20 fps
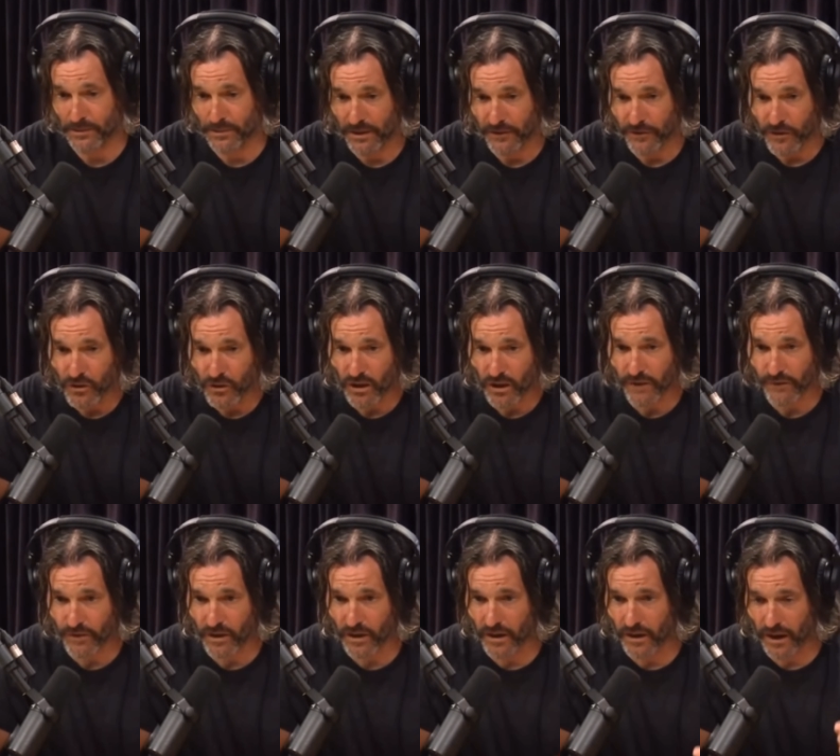But
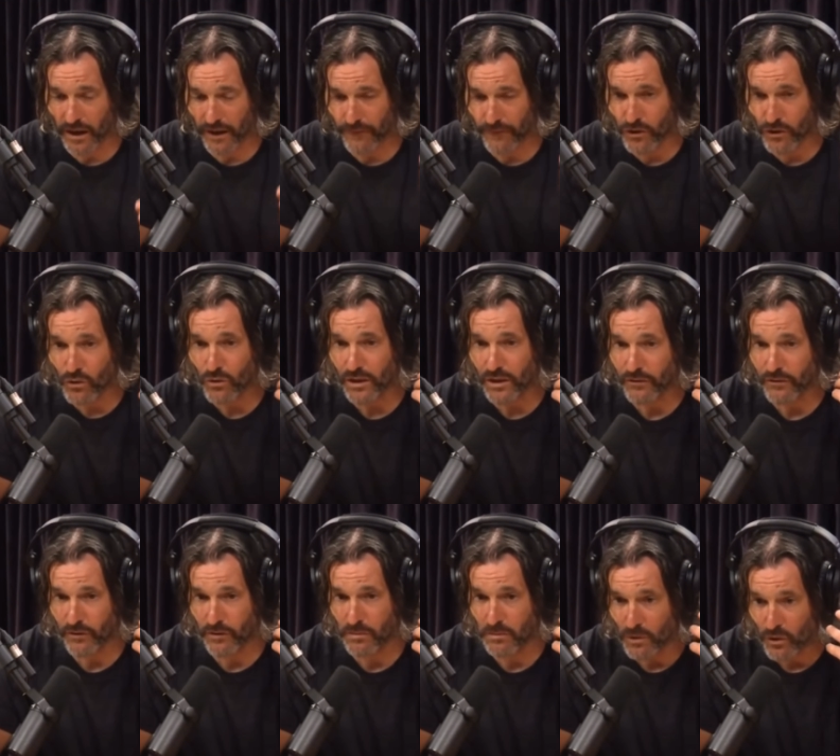if you can
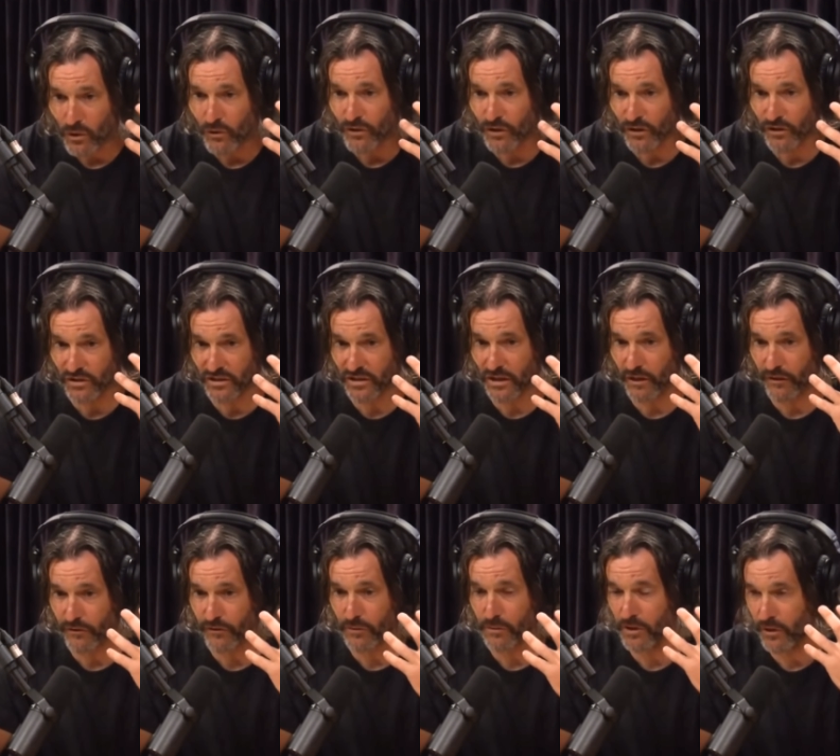remove
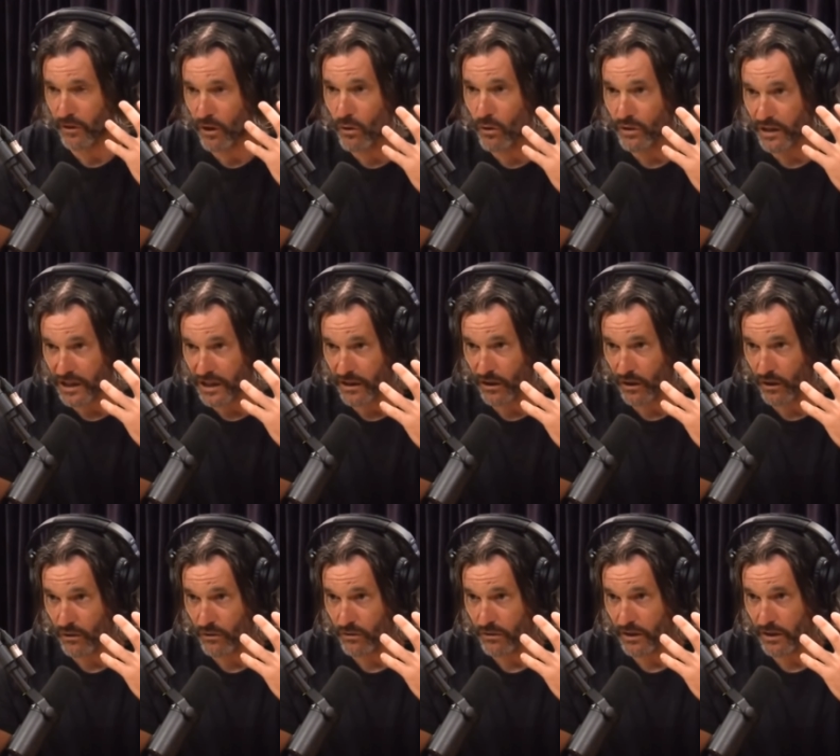yourself from your own
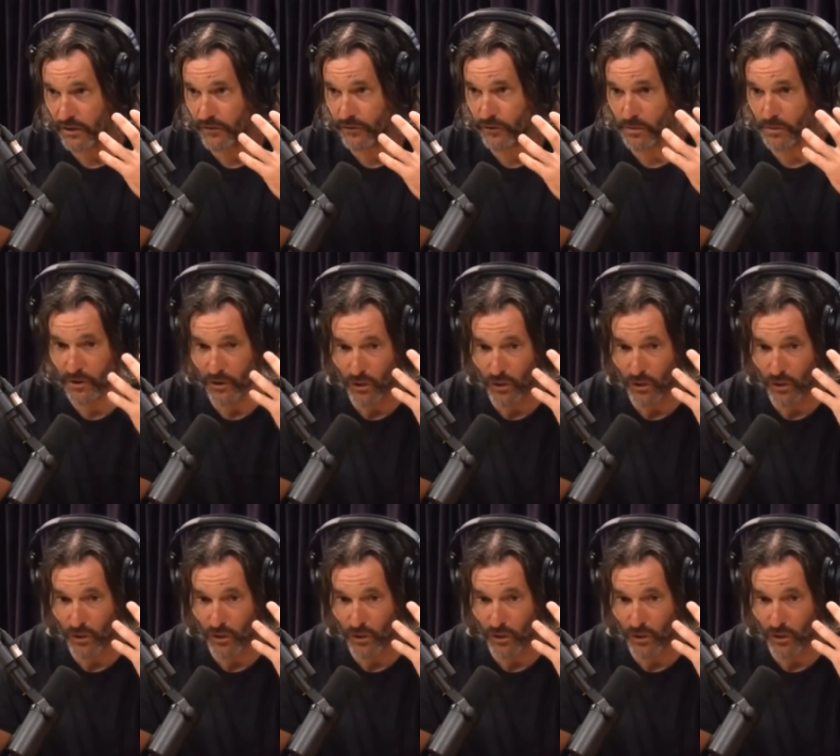ego and from your